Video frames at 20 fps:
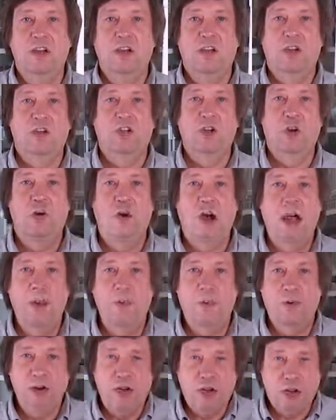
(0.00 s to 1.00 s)
So I
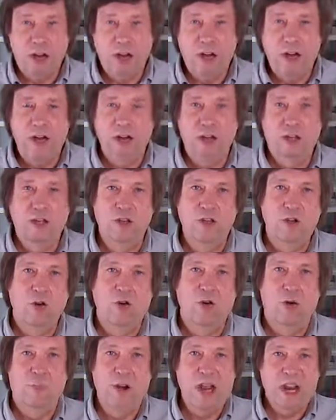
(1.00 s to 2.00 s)
appreciate
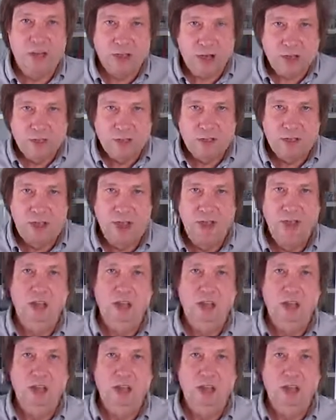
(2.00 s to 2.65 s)
your patience,